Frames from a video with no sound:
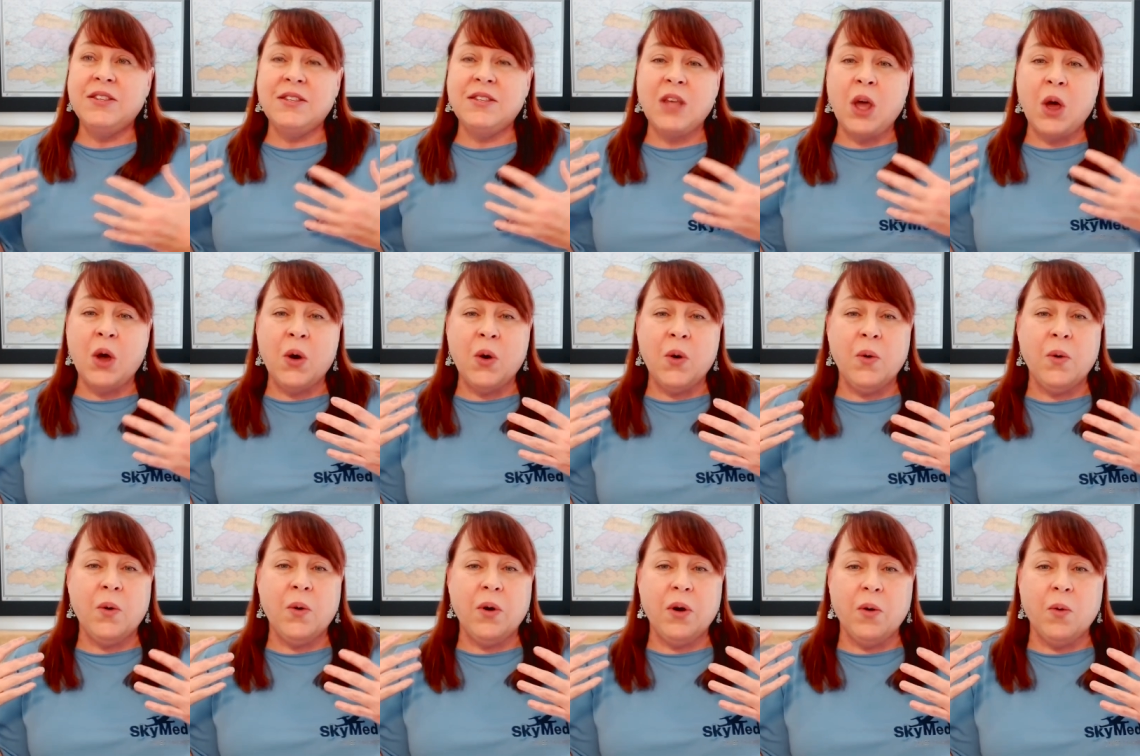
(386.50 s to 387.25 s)

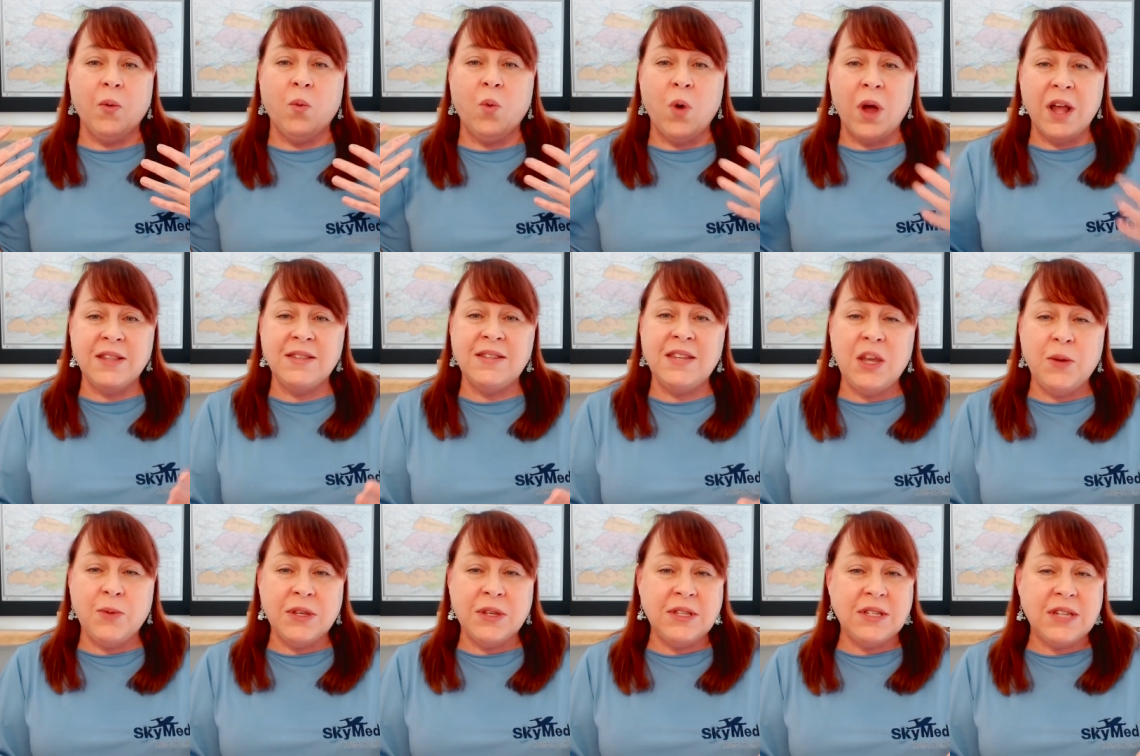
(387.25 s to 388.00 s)
So once
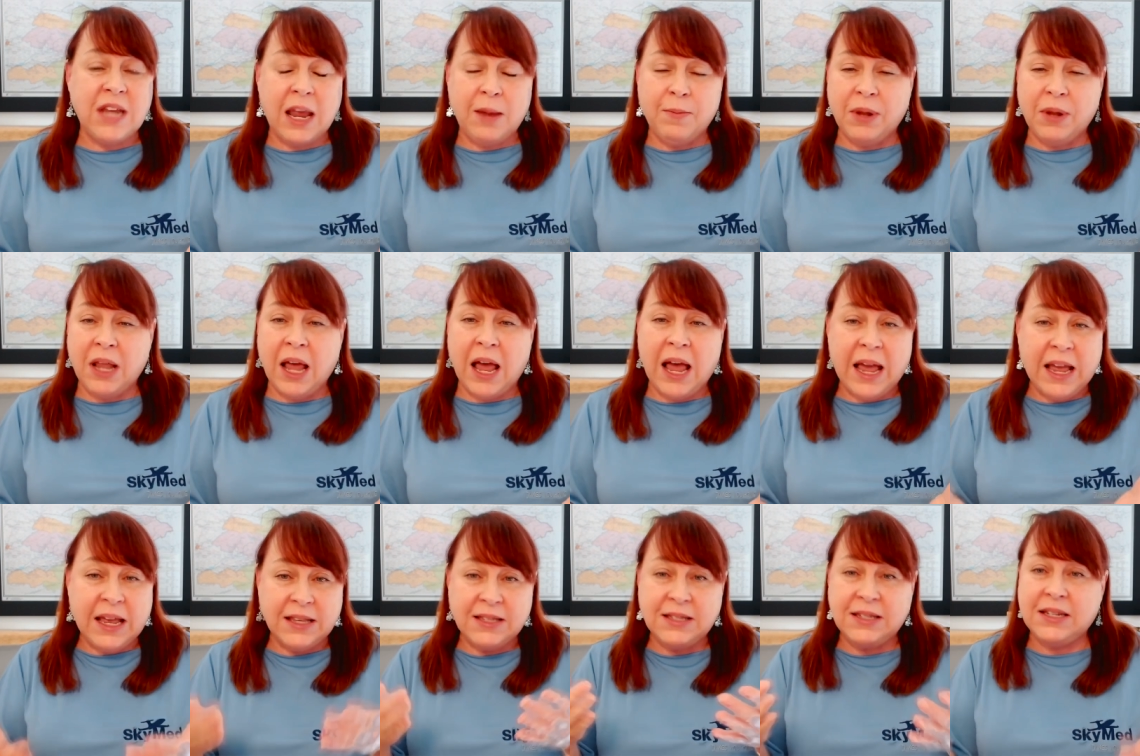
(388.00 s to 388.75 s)
he was
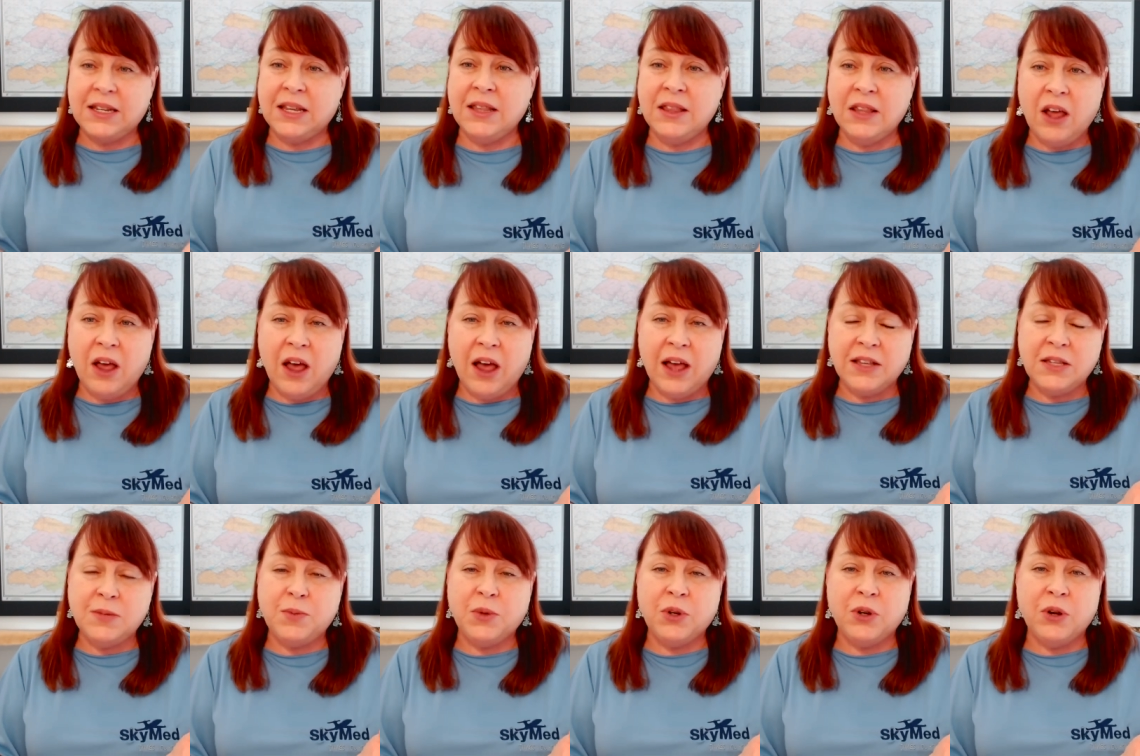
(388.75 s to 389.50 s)
stabilized in the
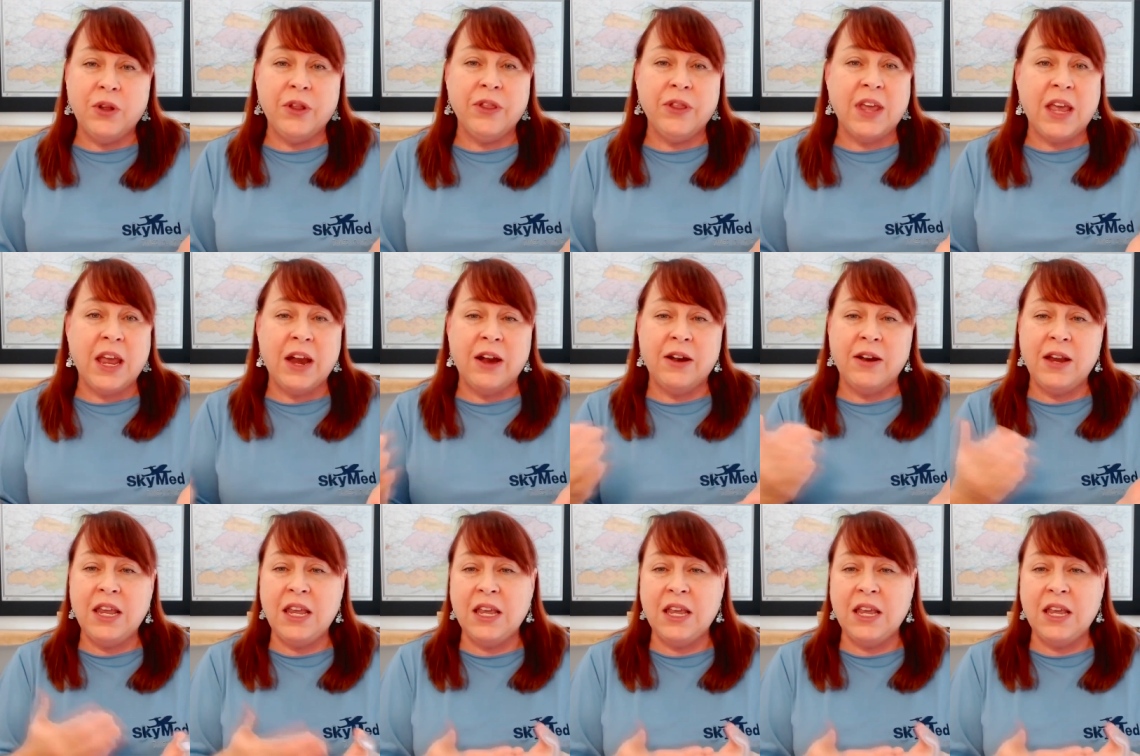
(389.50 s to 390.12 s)
hospital there,